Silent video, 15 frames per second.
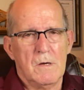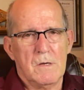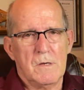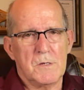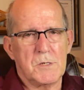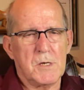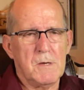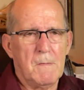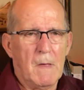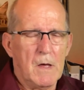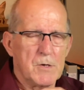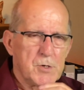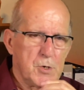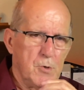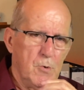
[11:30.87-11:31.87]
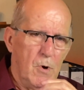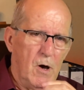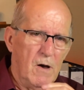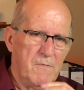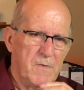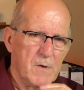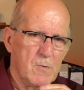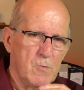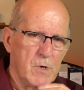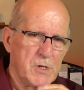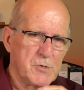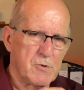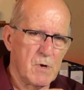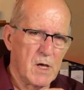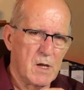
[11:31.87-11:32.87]
You see, too often we
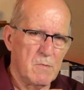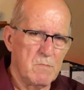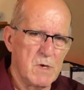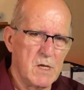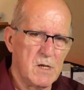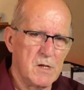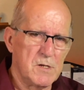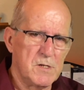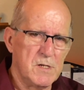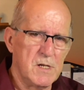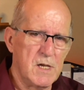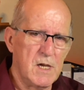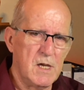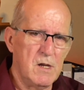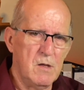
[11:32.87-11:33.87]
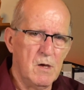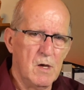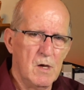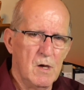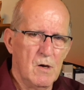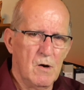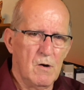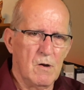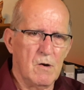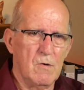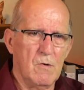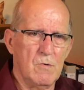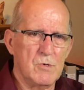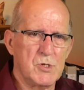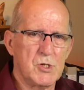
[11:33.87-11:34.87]
try to meet a need on
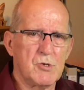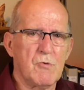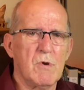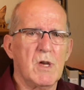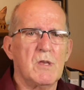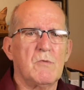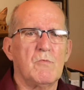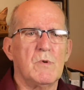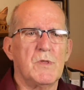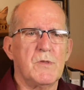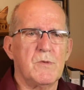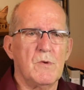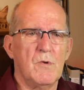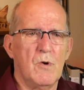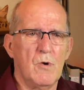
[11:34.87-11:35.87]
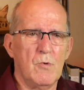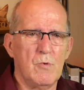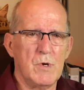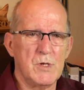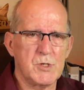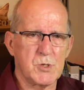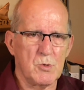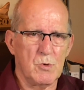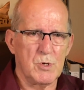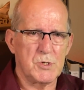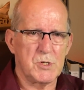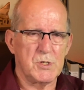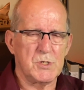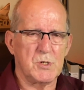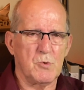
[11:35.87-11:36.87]
our own strength with or
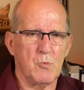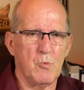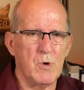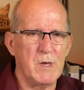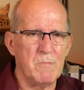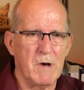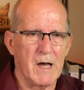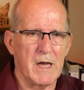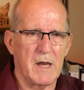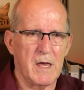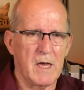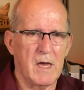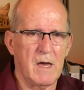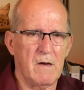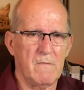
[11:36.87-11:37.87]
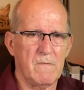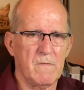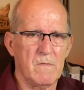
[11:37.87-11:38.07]
resources that we might have.